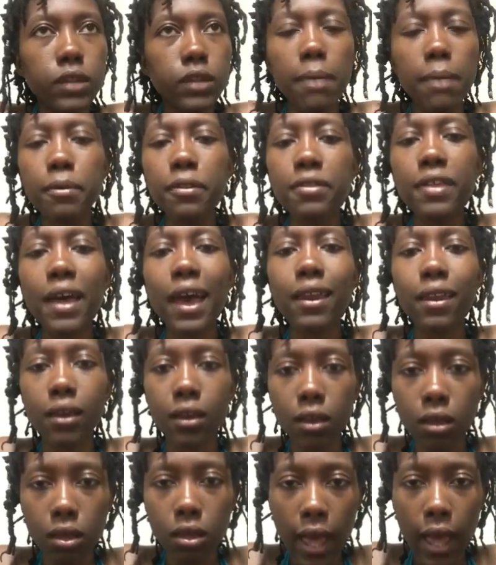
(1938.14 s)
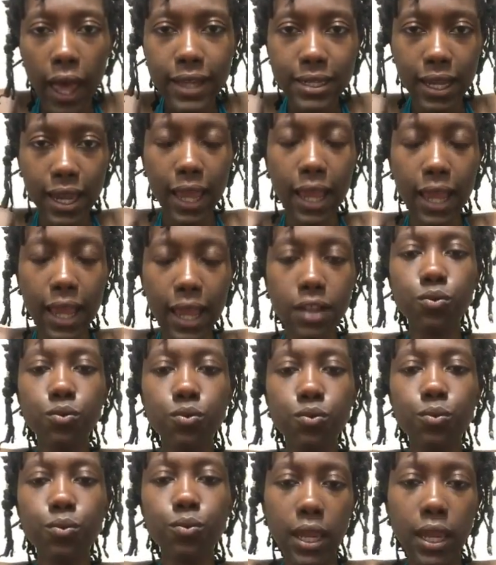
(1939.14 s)
empathetic as a Cancer
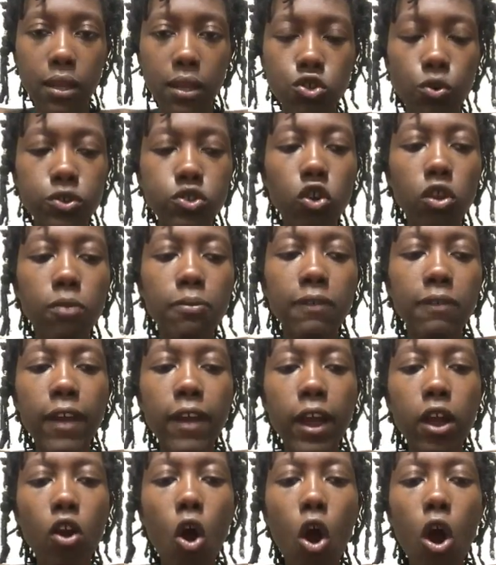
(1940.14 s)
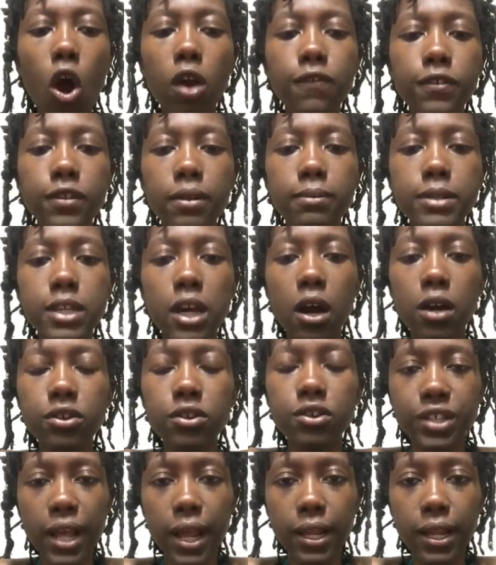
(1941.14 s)
would need. So it's going to be very hard for them to
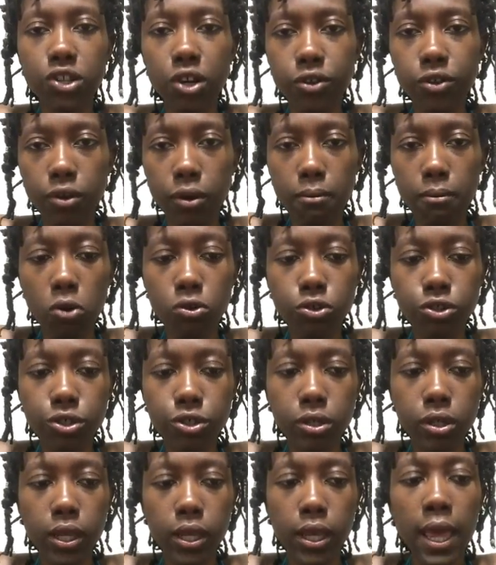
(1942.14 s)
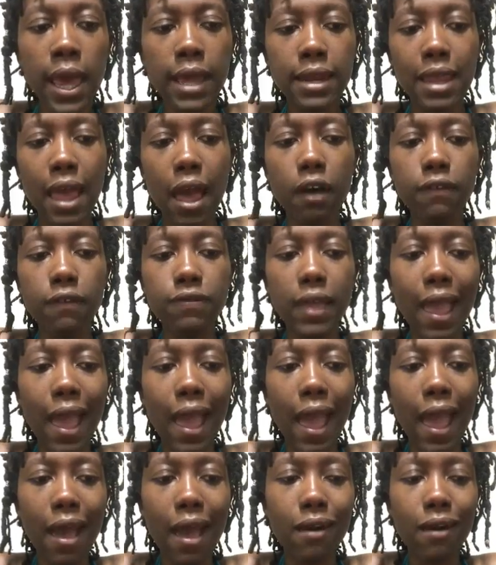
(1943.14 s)
understand each other emotionally. Now, if they
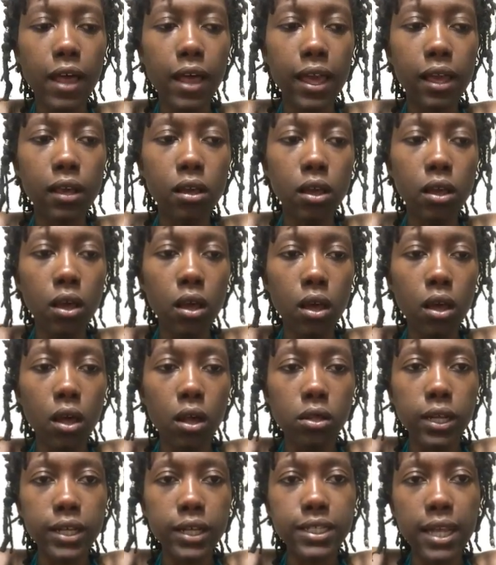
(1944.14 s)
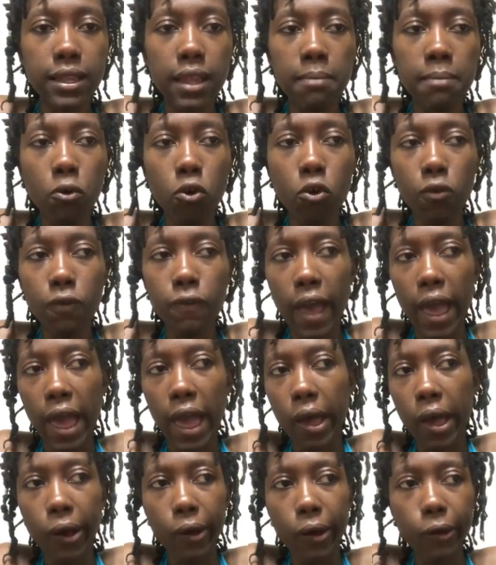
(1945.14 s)
have, like, let's say they both
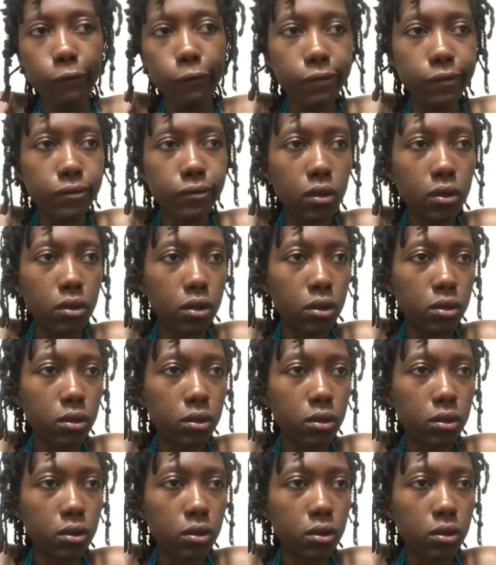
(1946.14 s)
have